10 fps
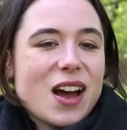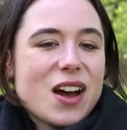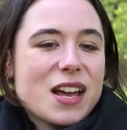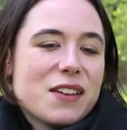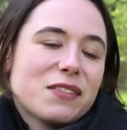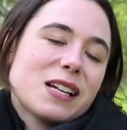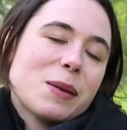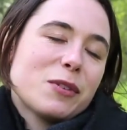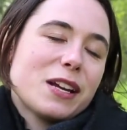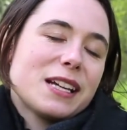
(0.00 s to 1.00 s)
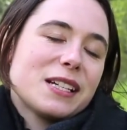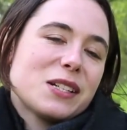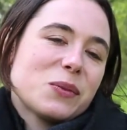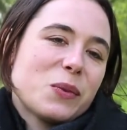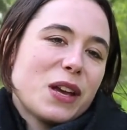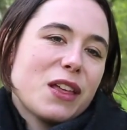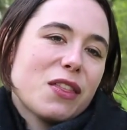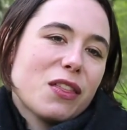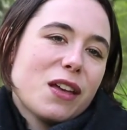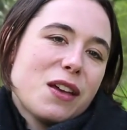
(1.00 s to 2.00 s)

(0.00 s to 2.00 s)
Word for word: I have collaborated with